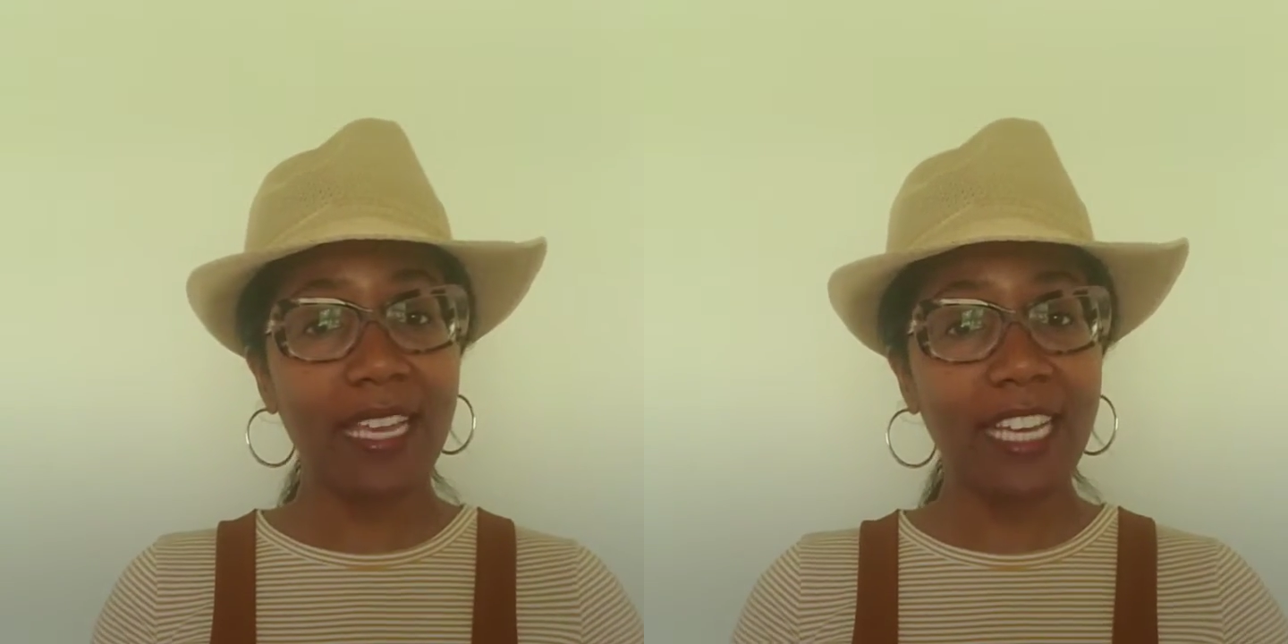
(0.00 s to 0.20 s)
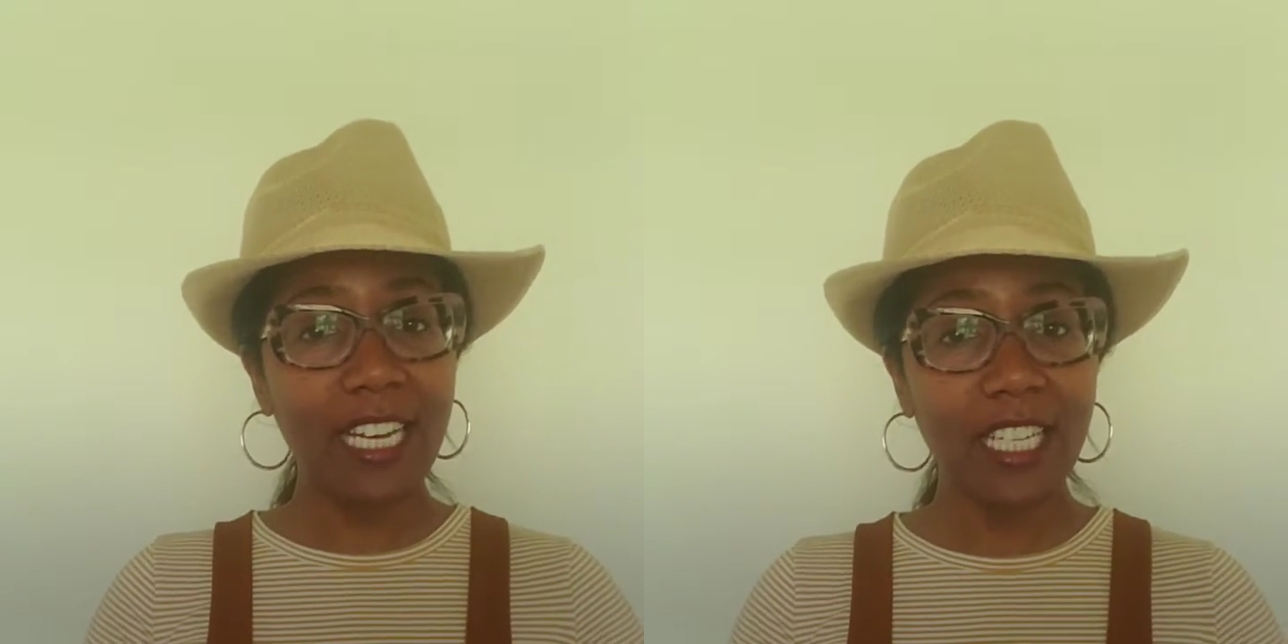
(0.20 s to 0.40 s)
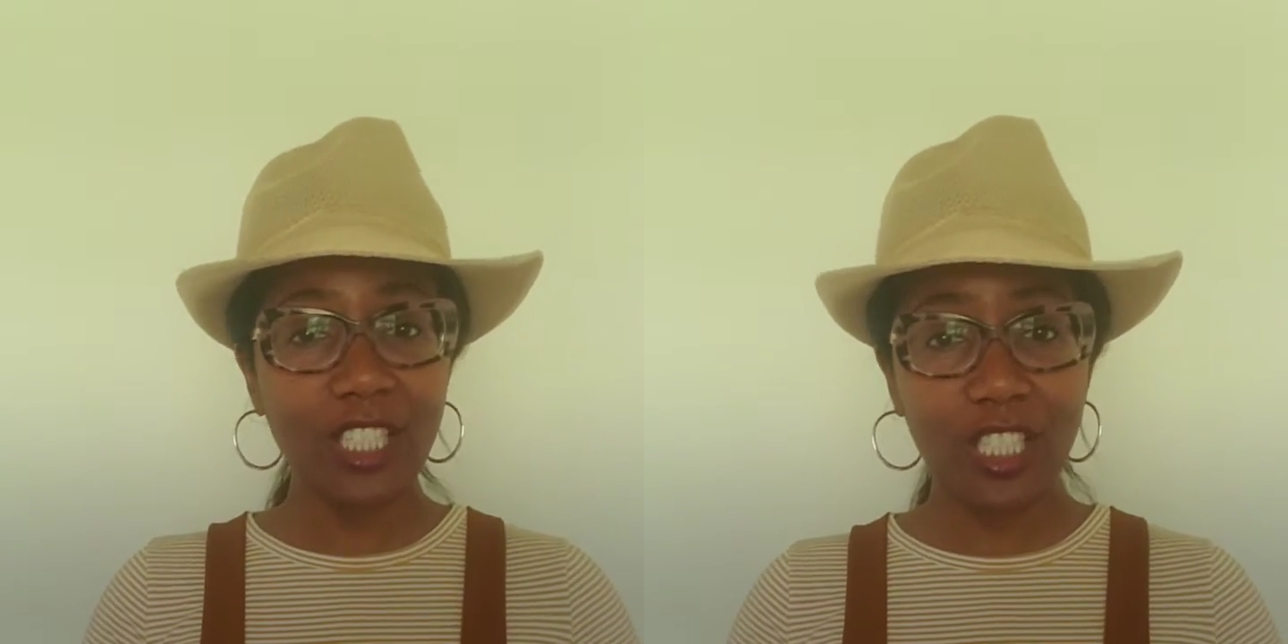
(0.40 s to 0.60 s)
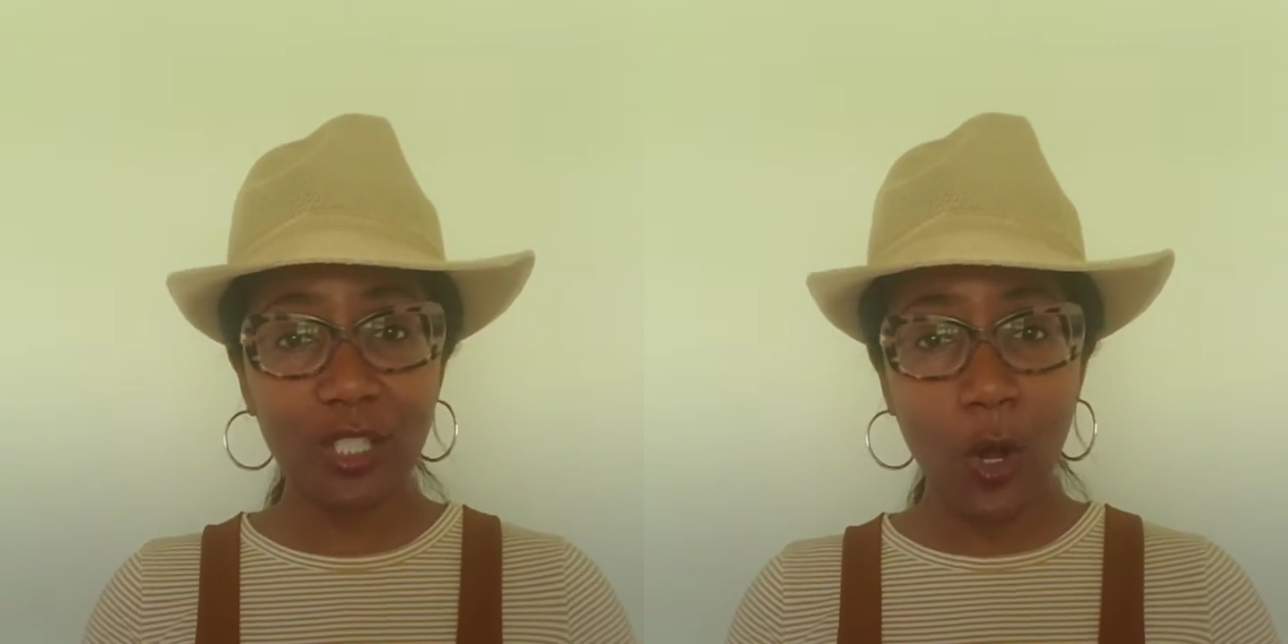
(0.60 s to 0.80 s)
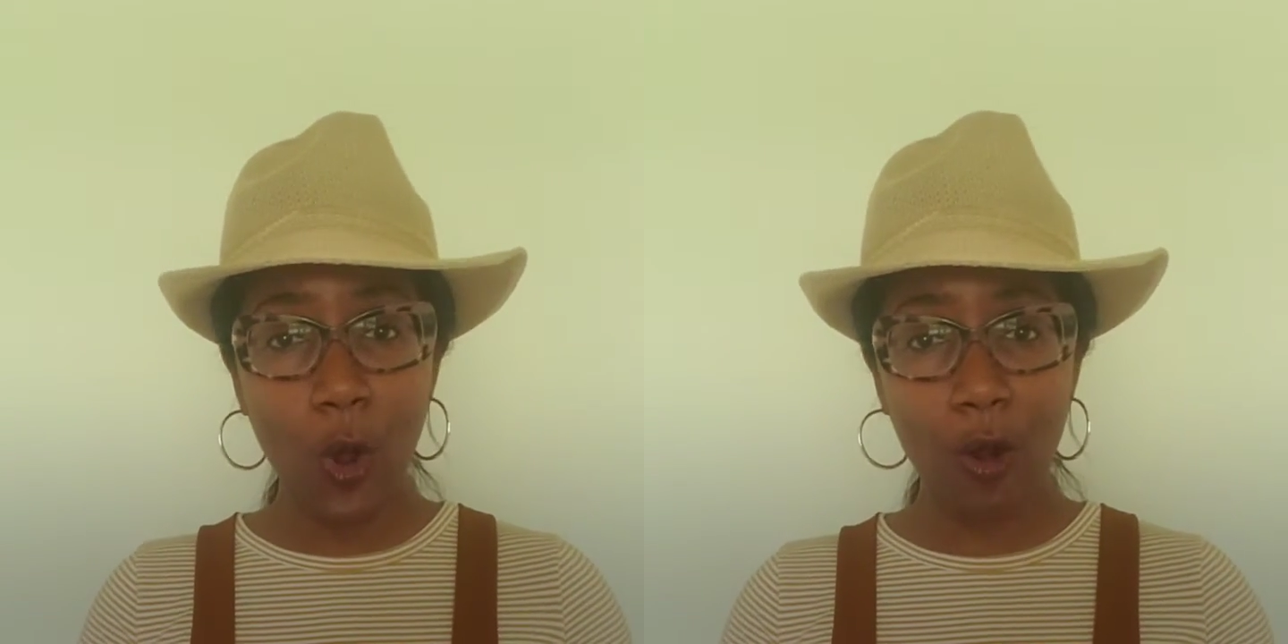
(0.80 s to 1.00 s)
English
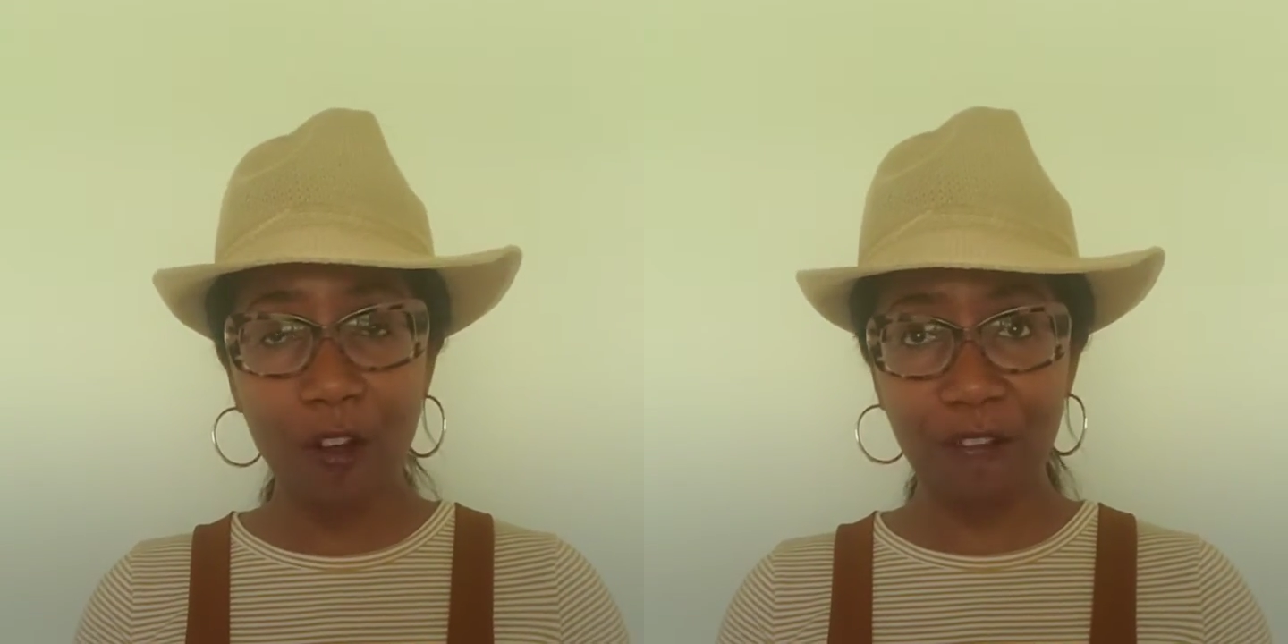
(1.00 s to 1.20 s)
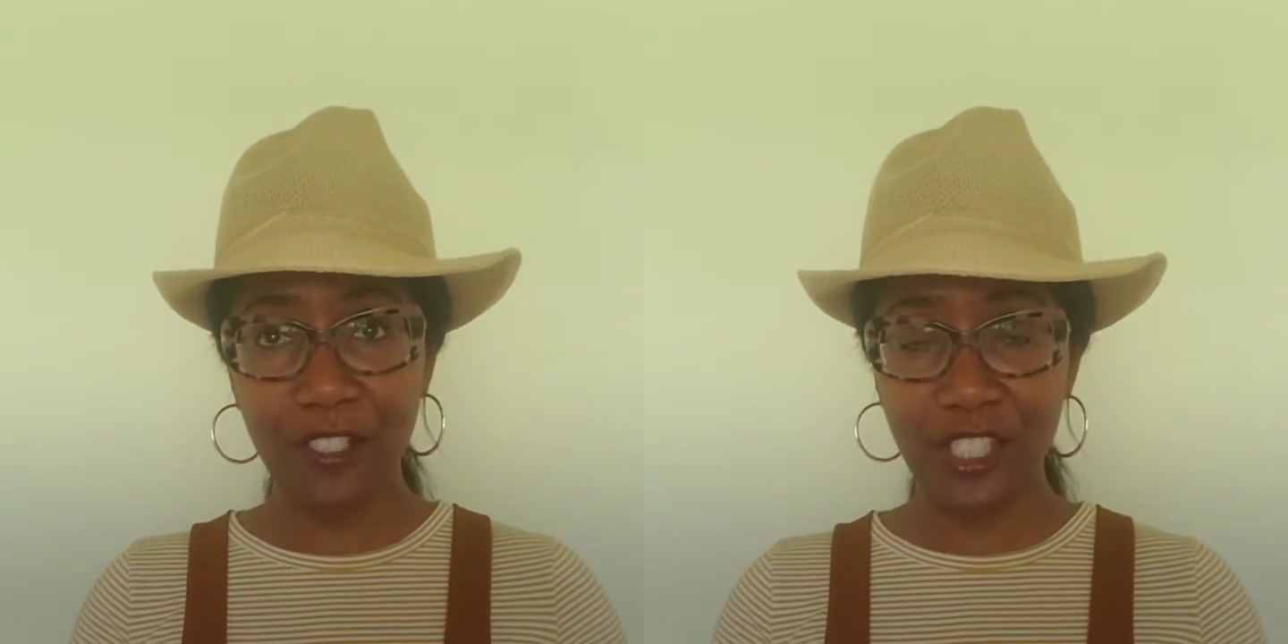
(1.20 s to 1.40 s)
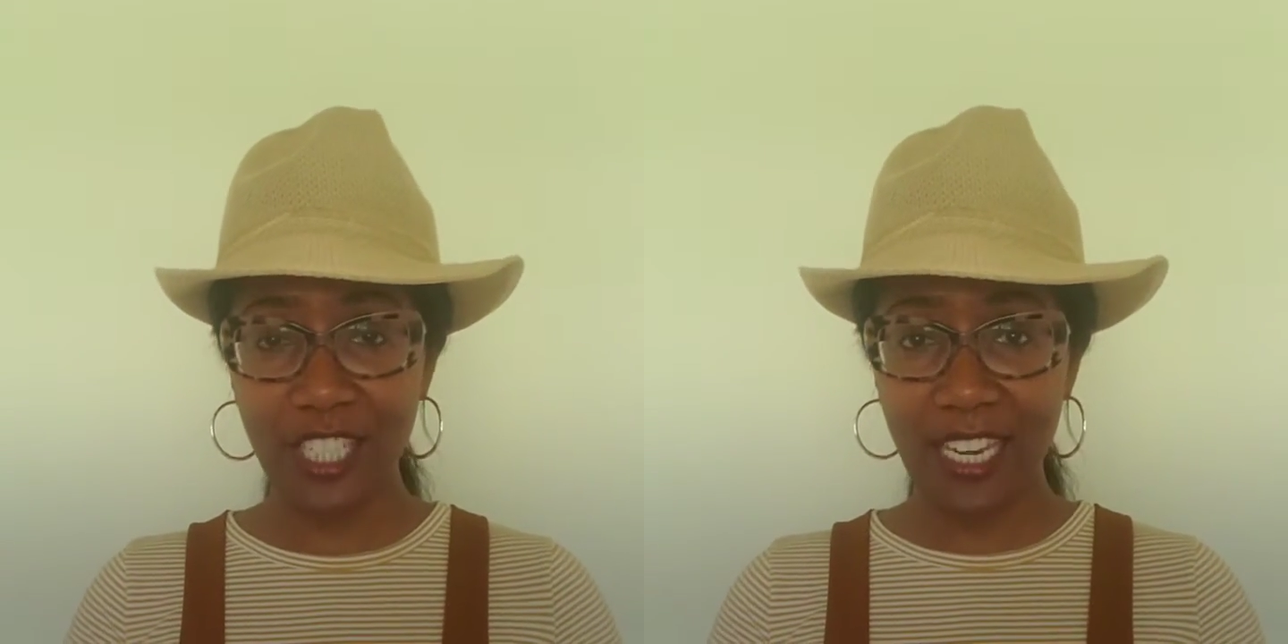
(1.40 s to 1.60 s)
is our official